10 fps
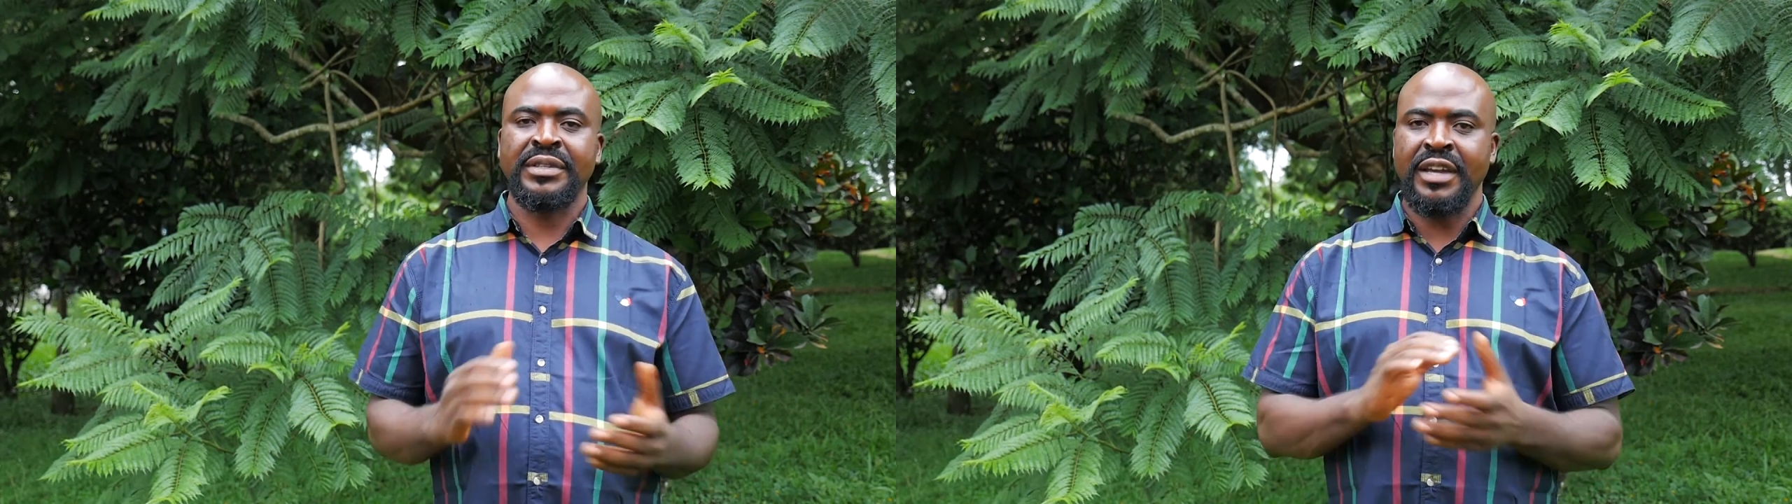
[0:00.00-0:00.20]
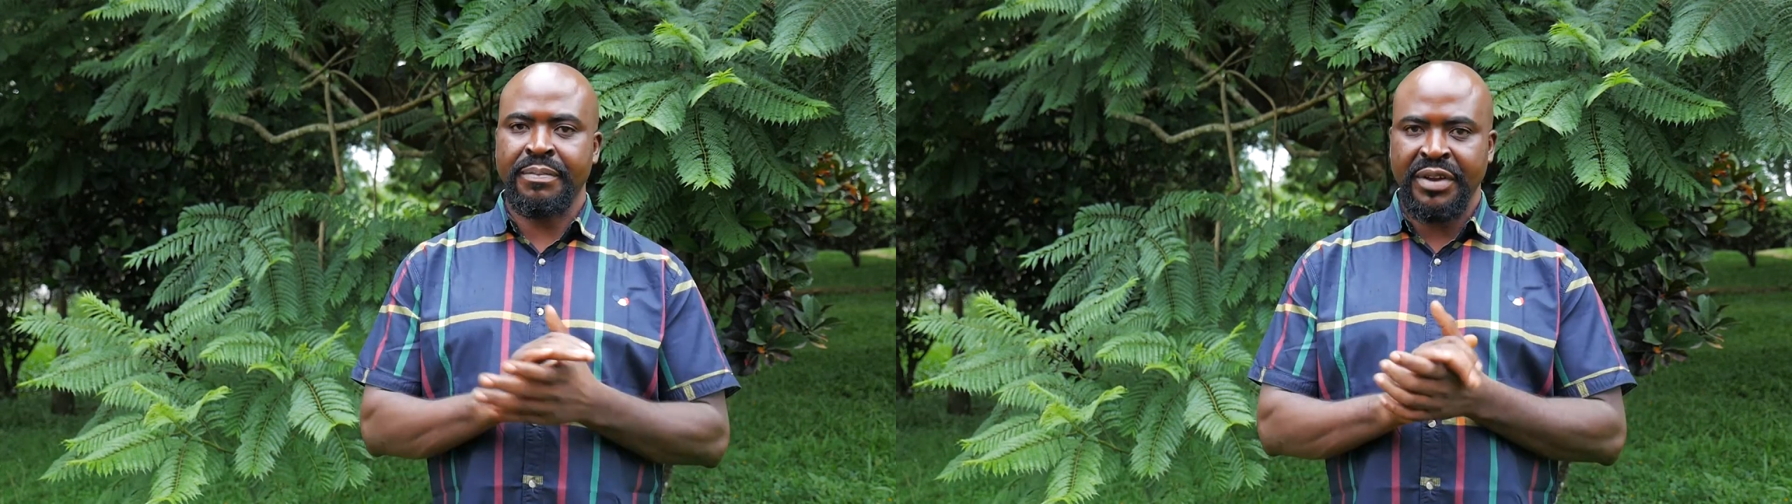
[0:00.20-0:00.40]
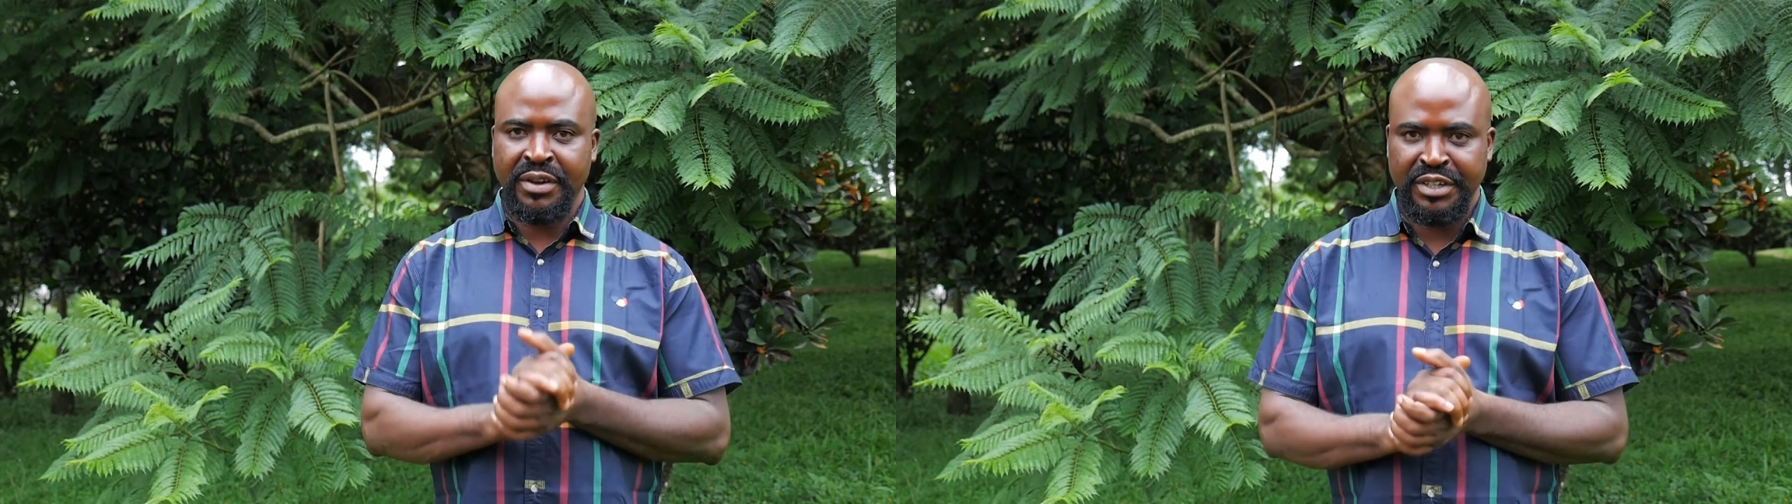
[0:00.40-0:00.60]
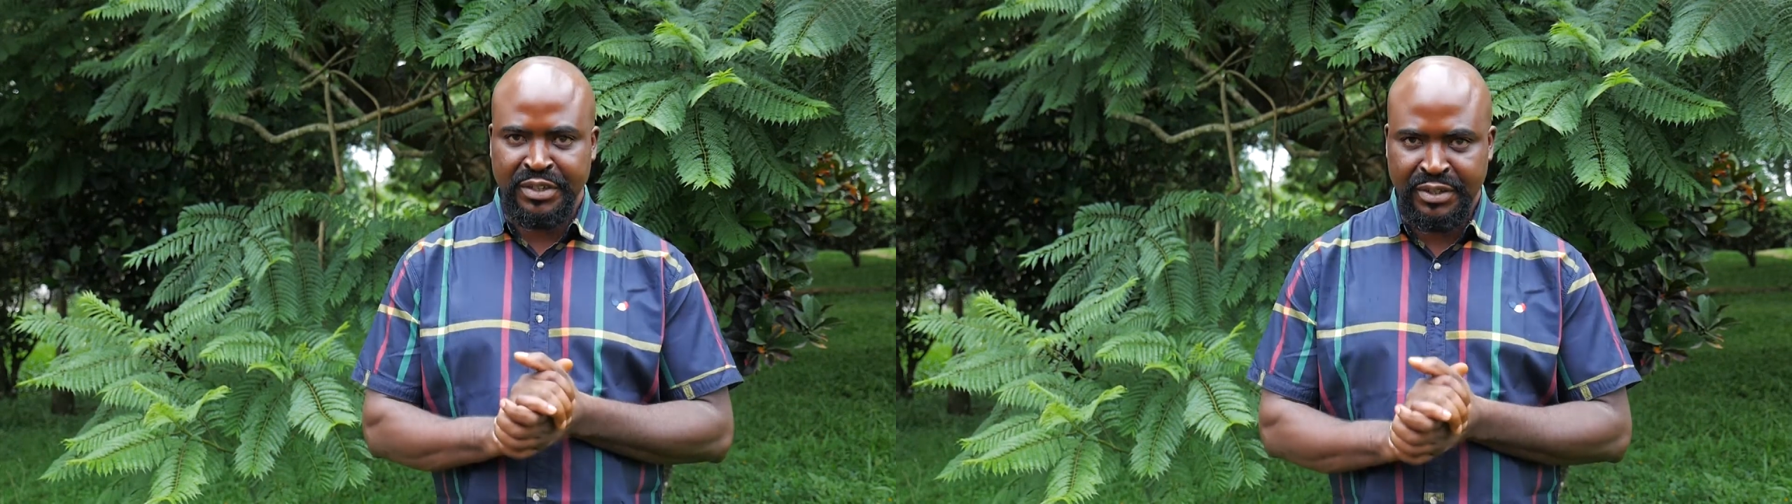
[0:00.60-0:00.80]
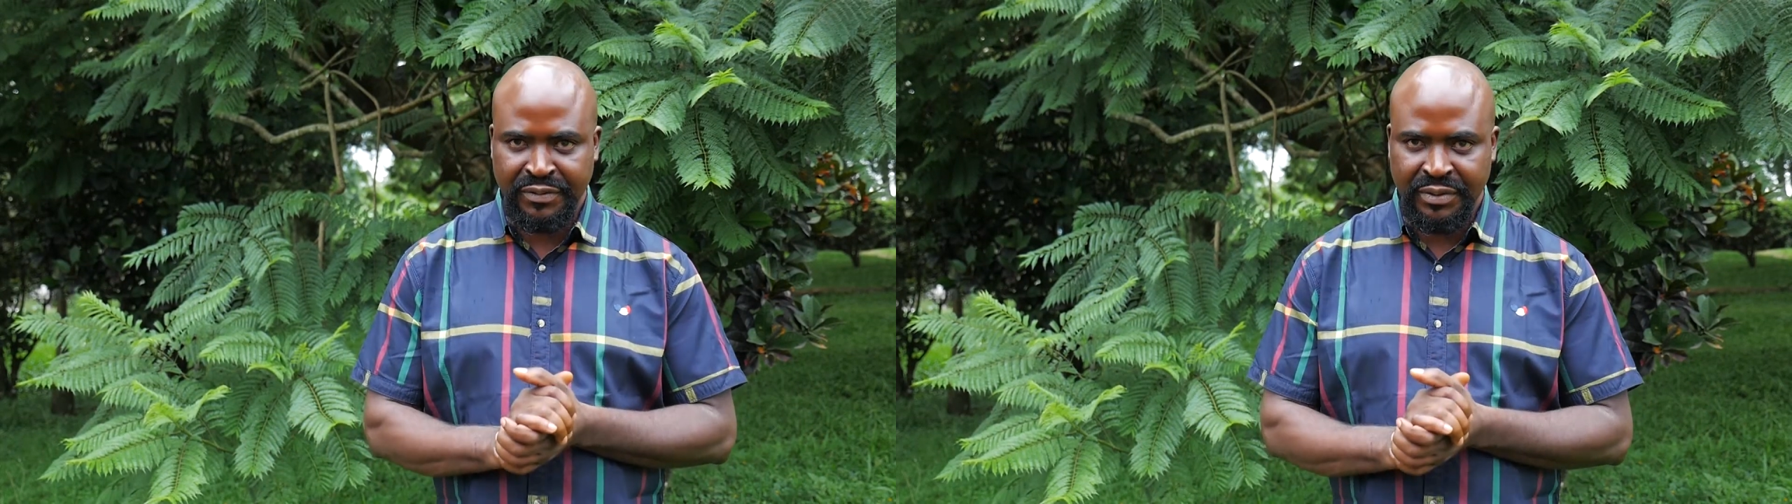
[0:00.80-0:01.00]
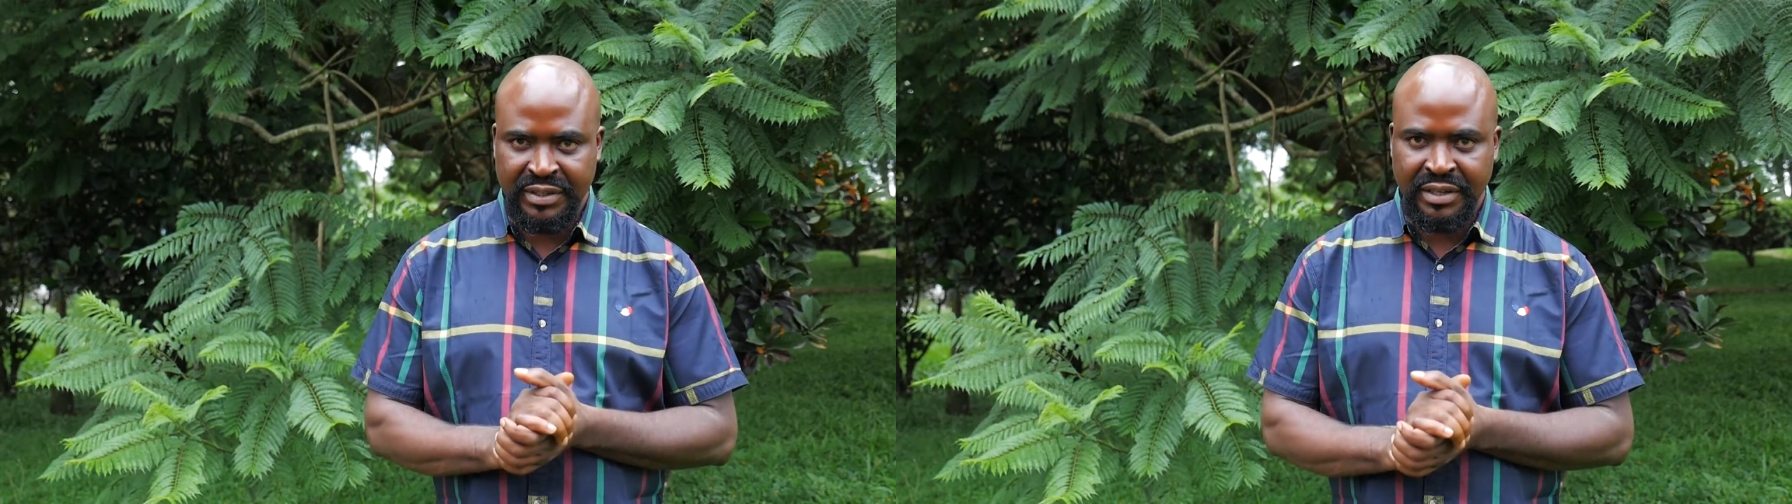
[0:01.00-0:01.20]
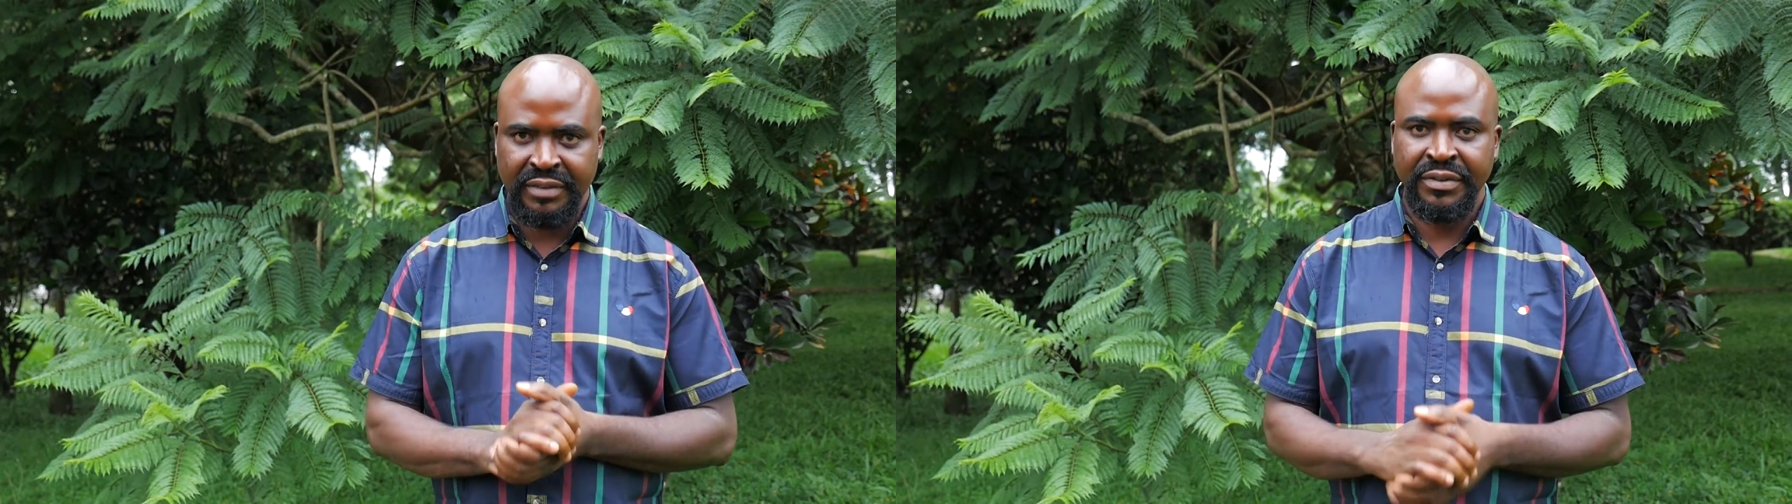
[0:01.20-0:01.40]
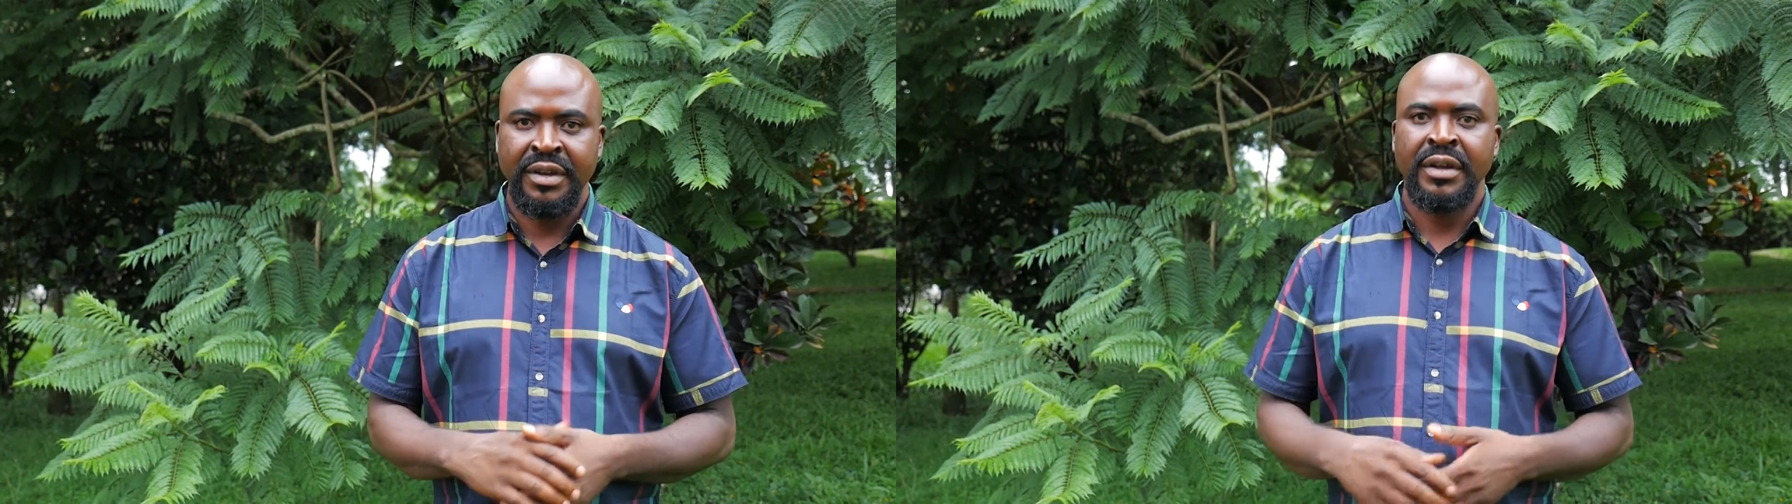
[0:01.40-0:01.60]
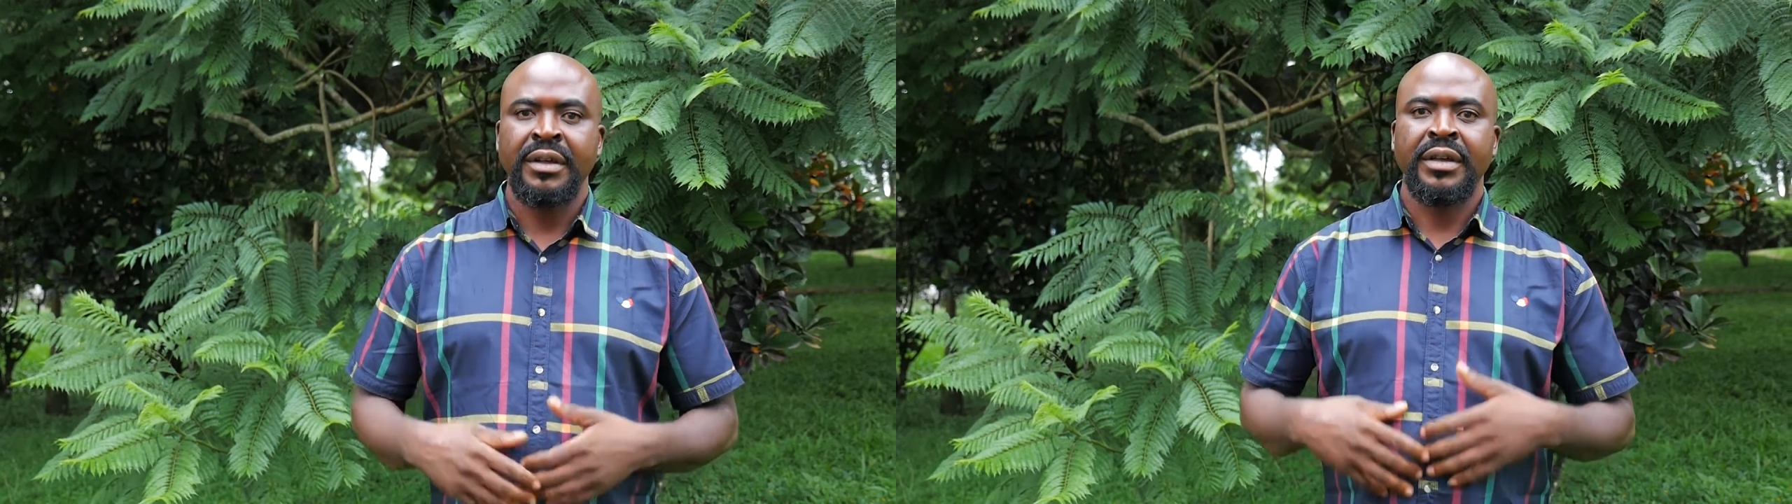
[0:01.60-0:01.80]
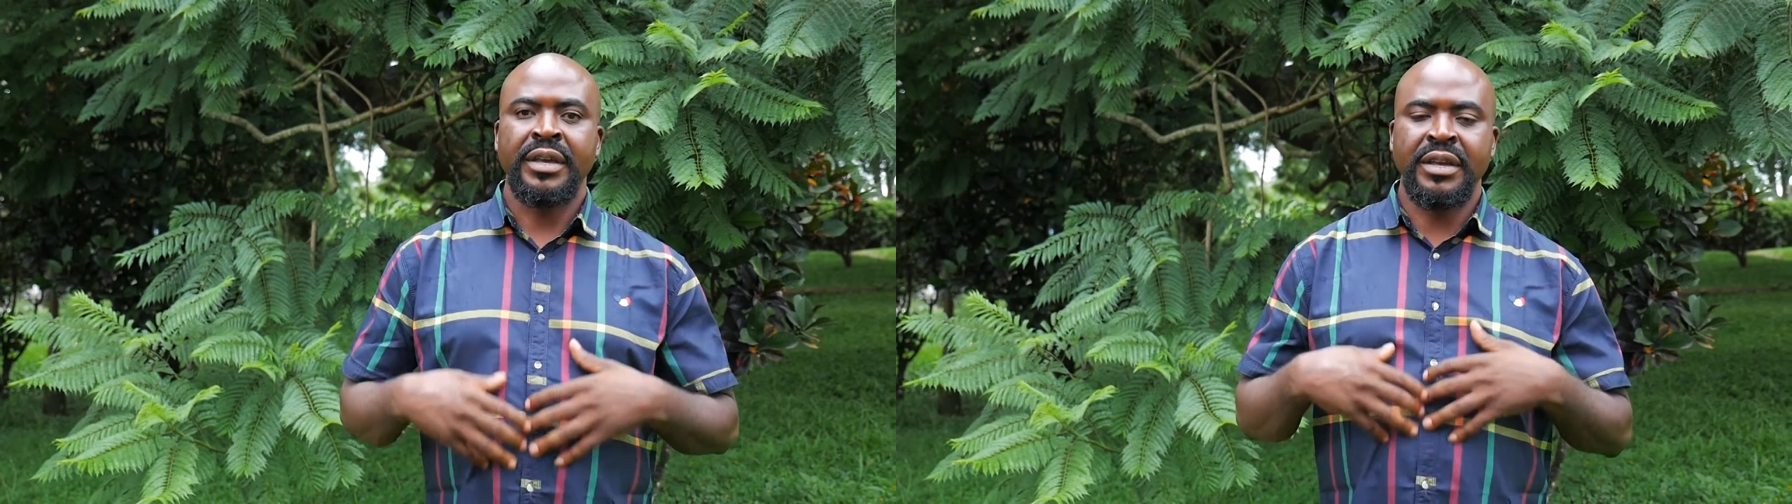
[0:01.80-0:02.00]
take precautions of yourself,
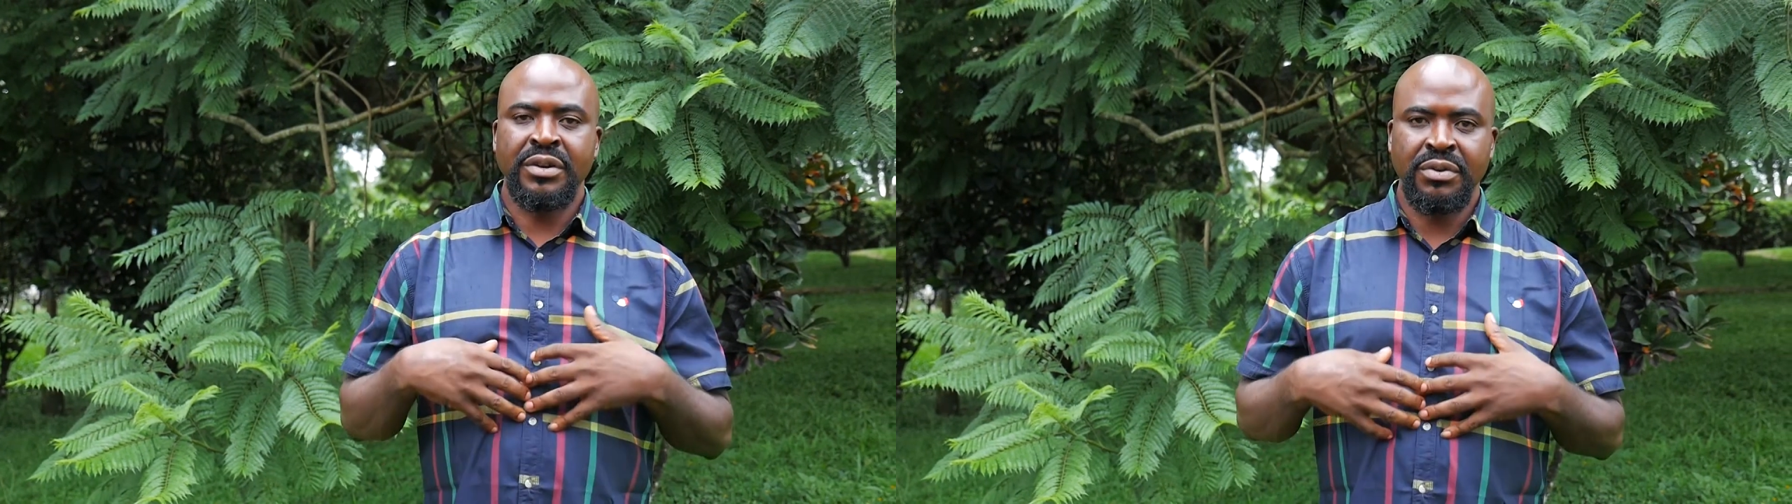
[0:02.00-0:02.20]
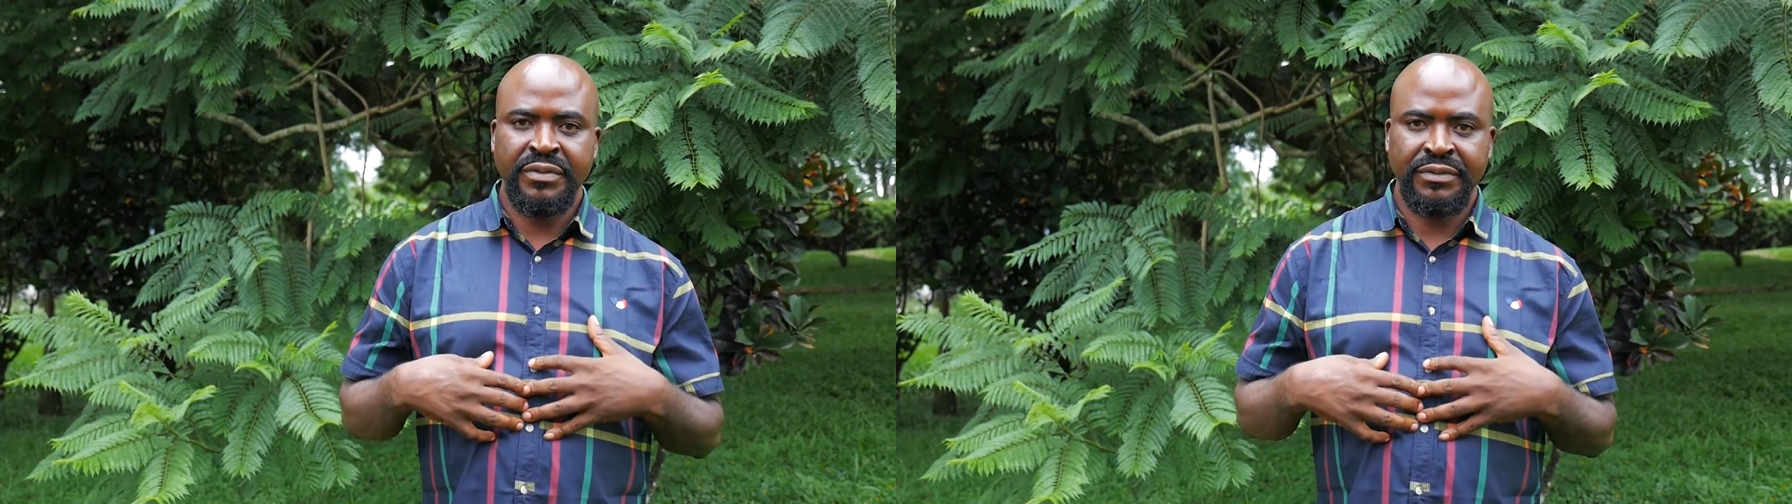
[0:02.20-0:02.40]
eat good